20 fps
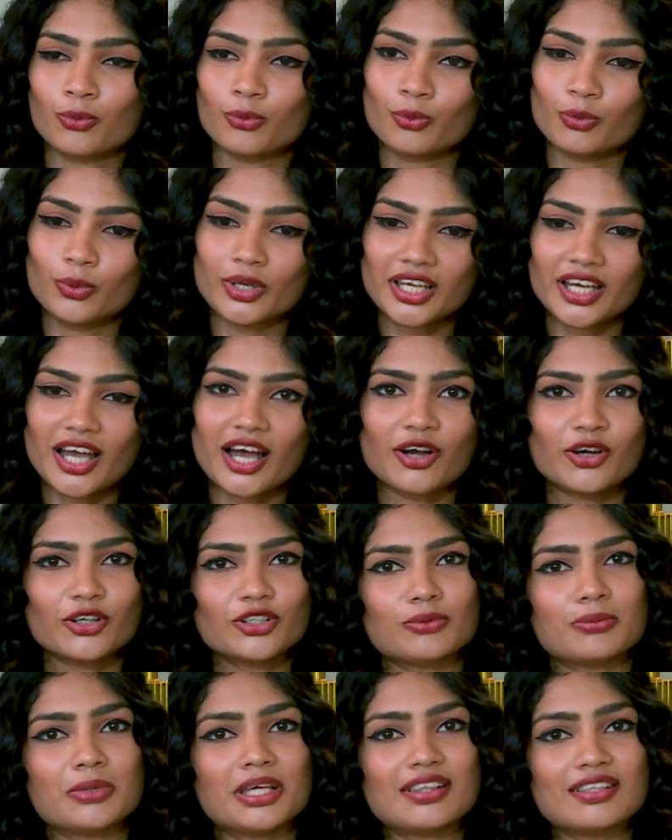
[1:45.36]
we are
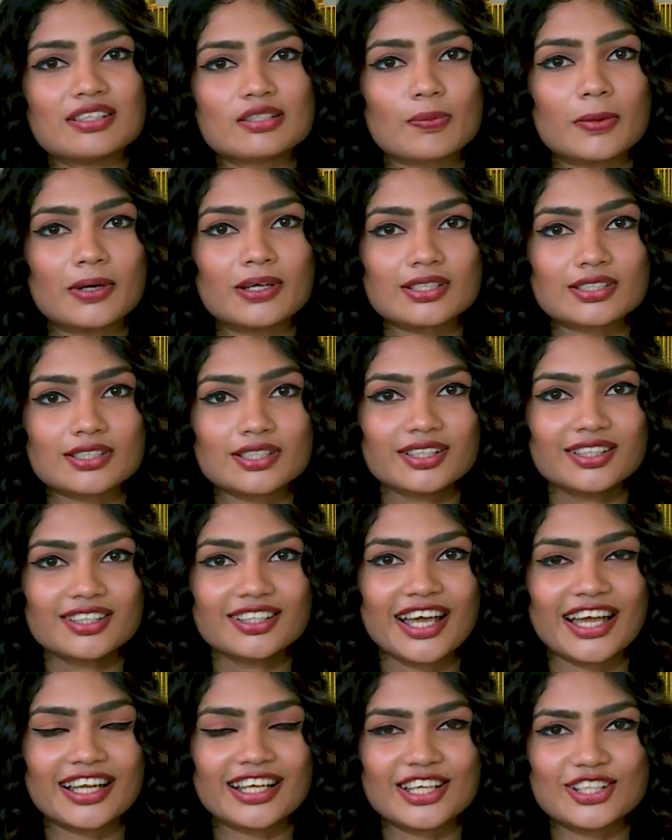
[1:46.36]
going to meet this person,
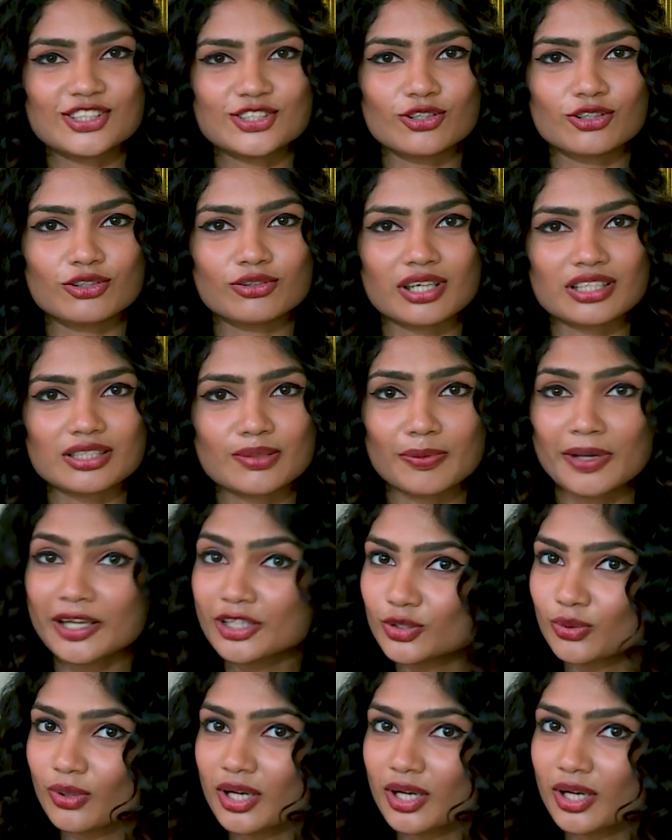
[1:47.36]
and he's going to explain